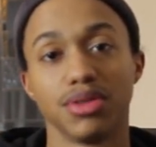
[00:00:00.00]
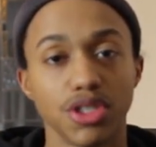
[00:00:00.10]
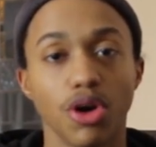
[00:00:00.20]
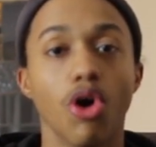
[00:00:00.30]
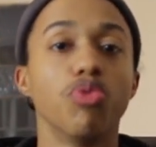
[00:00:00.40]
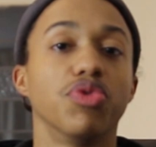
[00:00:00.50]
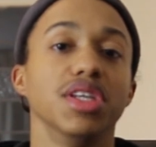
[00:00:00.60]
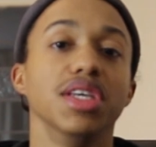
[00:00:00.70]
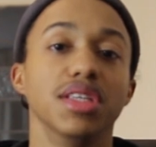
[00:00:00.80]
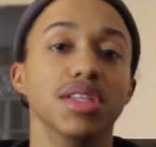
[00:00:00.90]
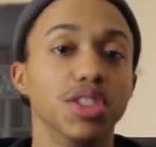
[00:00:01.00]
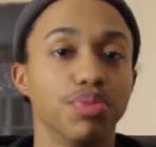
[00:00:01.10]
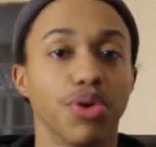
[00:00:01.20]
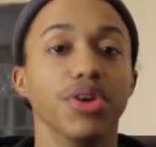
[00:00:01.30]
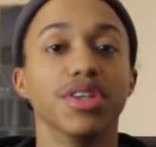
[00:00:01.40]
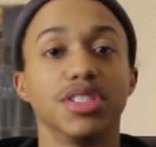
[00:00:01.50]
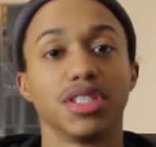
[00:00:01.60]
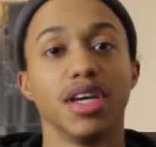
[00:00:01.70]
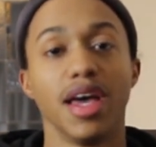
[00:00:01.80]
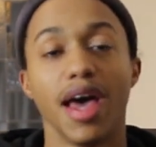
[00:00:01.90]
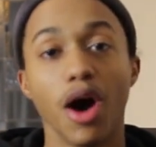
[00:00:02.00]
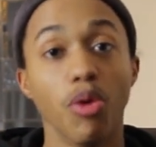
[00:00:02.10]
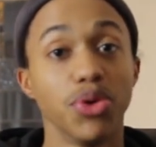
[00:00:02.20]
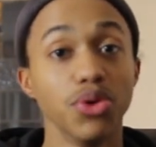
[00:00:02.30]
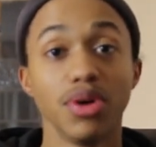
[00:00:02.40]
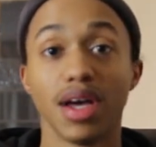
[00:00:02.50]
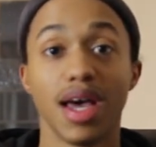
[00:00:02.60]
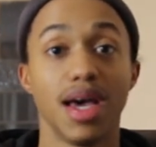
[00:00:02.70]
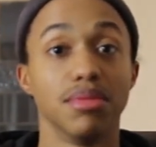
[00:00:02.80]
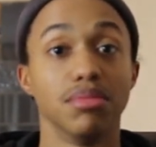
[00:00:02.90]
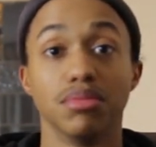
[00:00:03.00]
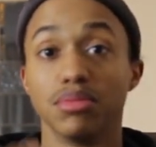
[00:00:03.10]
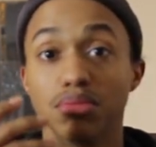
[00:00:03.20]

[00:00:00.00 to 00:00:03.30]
So hopefully these pointers help you and